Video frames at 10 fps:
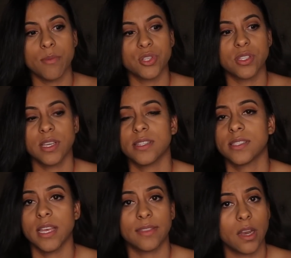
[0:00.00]
She said,
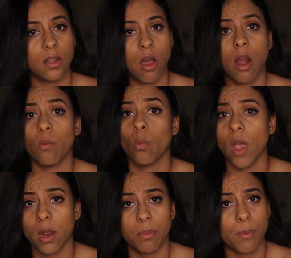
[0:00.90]
set that alarm,
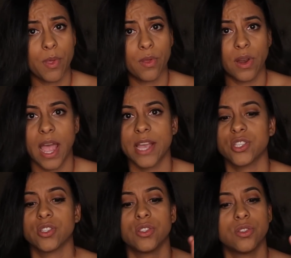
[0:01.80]
wake up in the middle of the night,
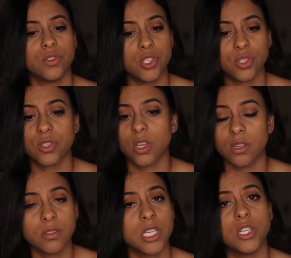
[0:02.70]
just
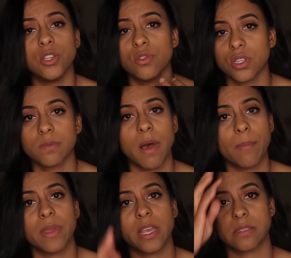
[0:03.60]
continue just
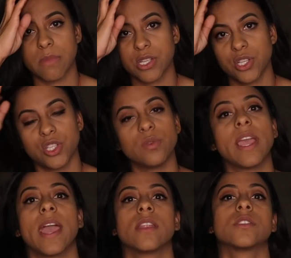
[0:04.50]
pumping as much as you
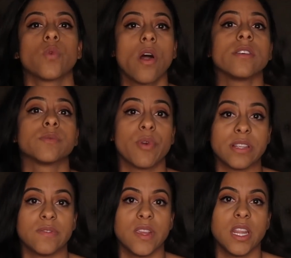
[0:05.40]
can, as well as
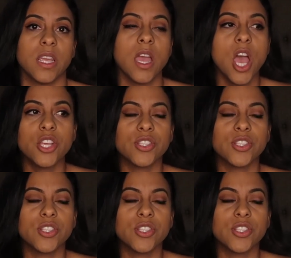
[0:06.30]
breastfeeding.